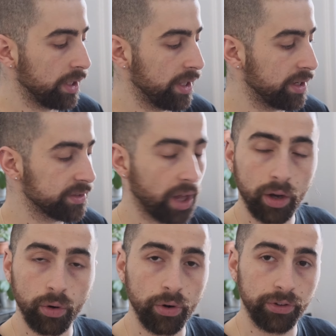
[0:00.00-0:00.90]
It is
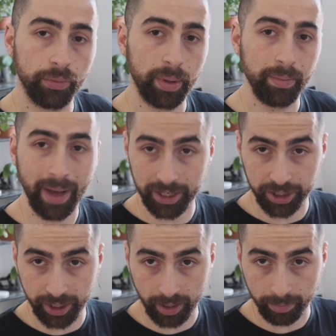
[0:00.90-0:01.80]
not going to be
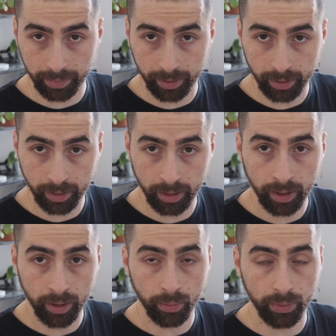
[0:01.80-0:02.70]
matching up
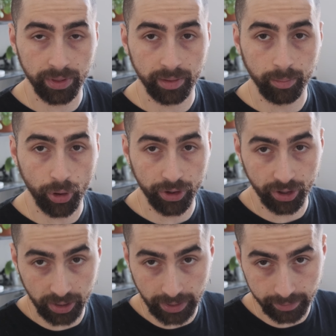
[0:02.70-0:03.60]
with a
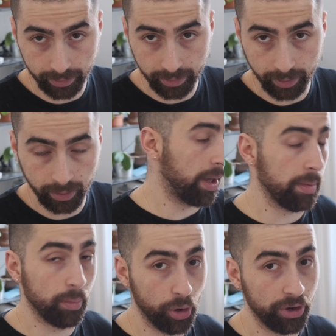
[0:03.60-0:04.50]
modern lens, a
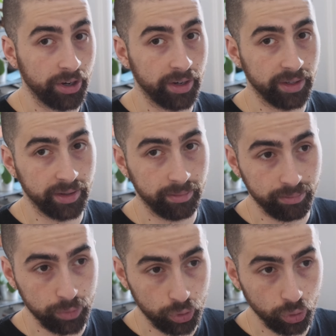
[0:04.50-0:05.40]
modern
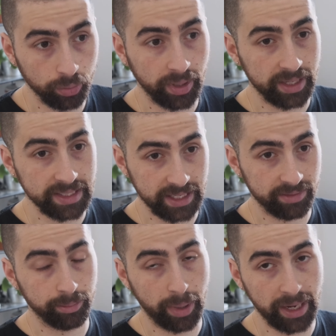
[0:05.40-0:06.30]
zoom lens that's
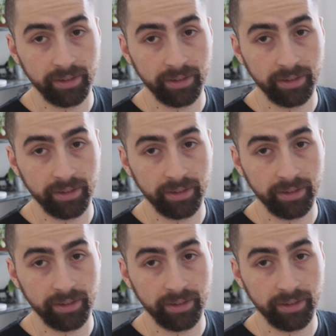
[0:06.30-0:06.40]
made